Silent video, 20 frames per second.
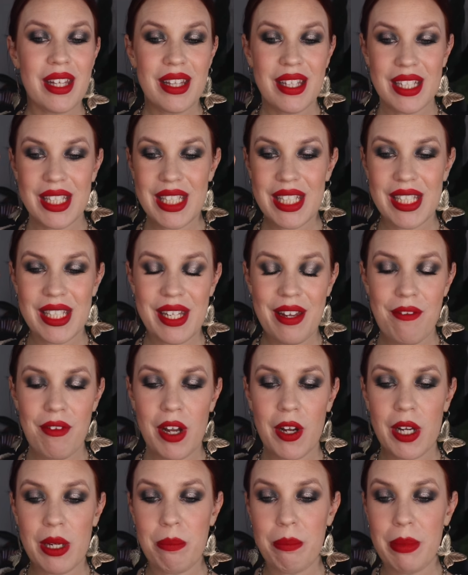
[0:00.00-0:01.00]
this is a
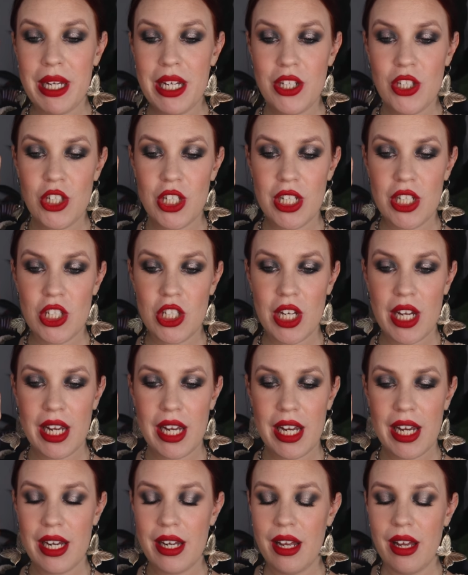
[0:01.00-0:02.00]
very peachy
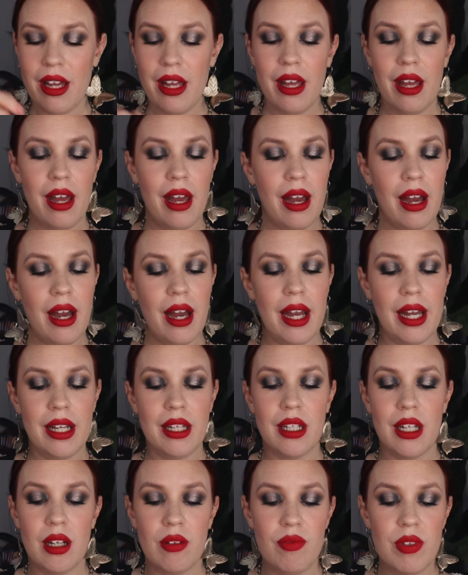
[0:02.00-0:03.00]
shade. I
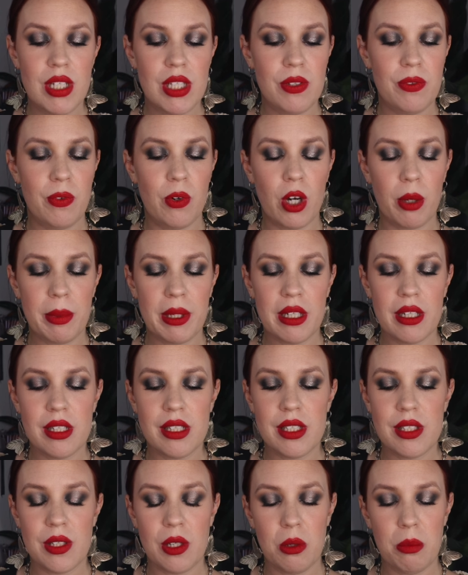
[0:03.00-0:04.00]
love this formula
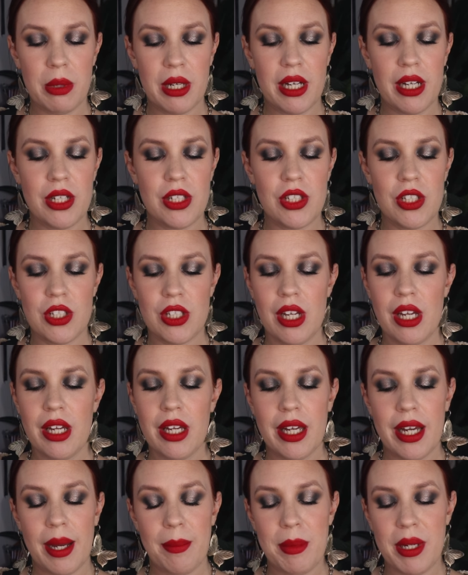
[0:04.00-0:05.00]
so much.
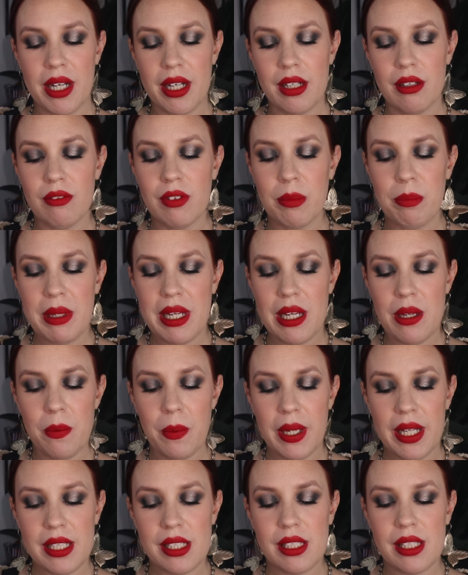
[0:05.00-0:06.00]
I'm not gonna repeat
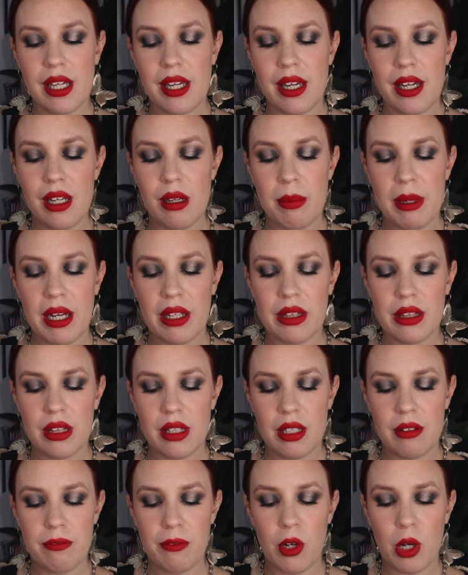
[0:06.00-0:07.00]
what I said about
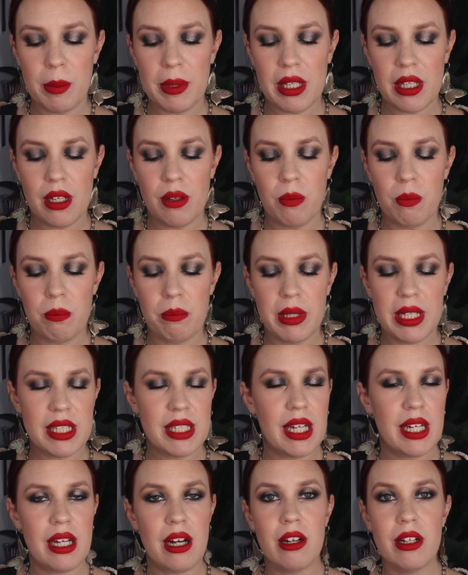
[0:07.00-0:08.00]
the formula
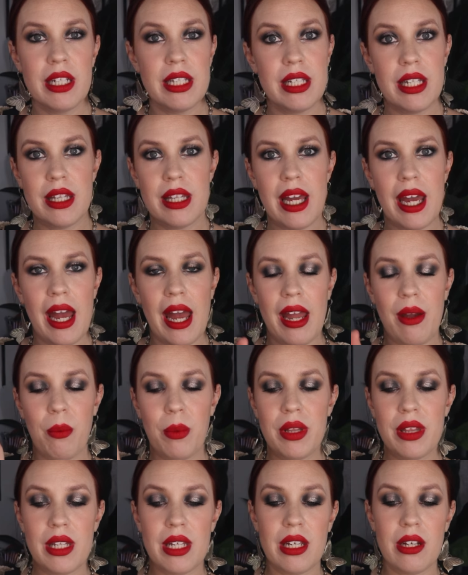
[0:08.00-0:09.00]
because I already did that
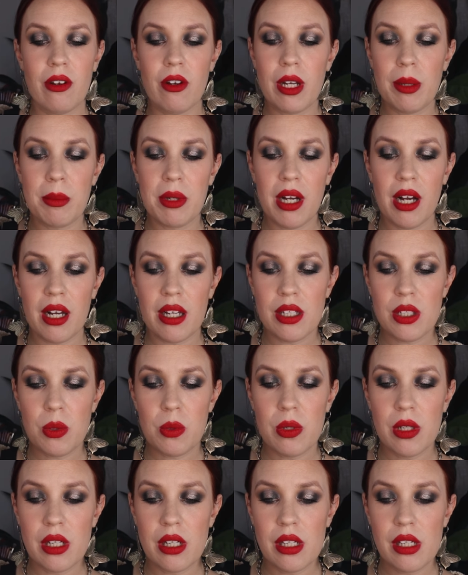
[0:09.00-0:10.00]
with the cream
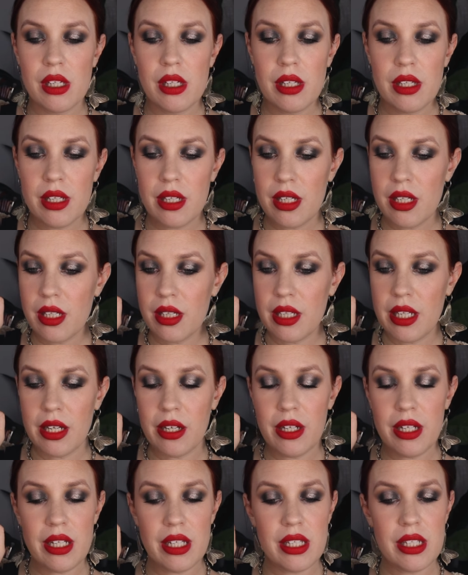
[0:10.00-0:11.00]
contour.
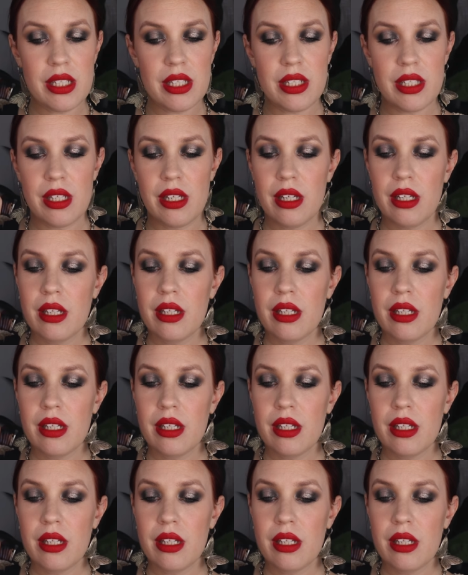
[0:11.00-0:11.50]
There is,